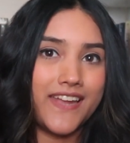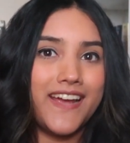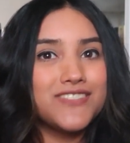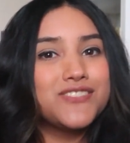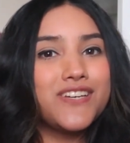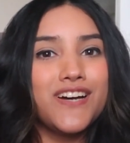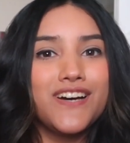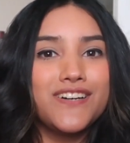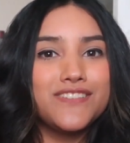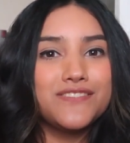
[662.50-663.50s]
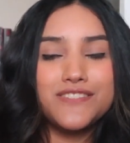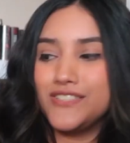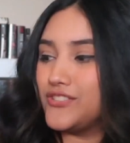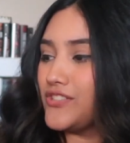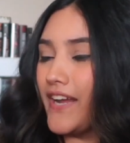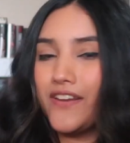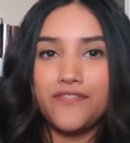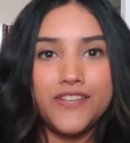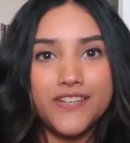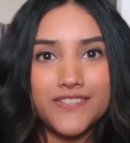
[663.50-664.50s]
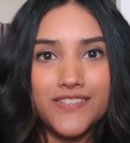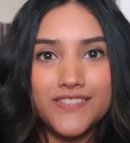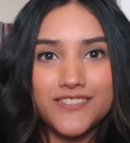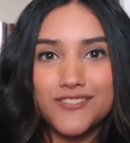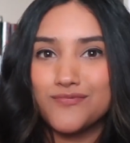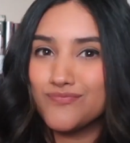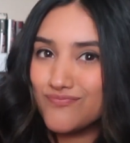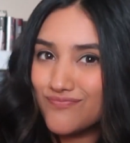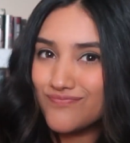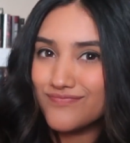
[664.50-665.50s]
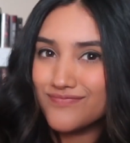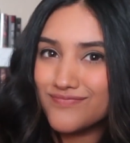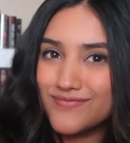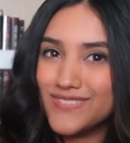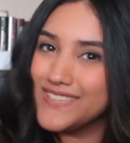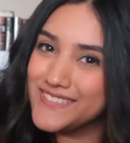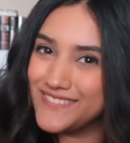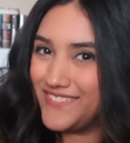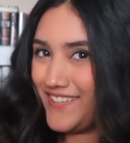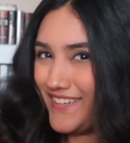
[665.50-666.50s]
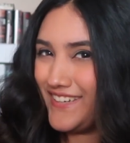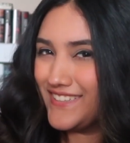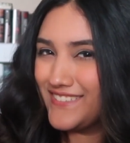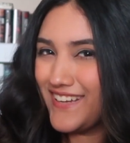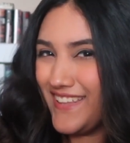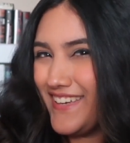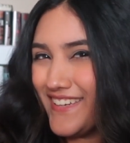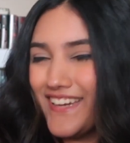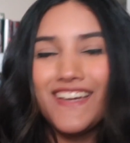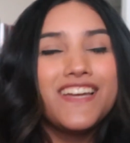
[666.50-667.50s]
and it has these giant phoenixes. It's really good. I like it.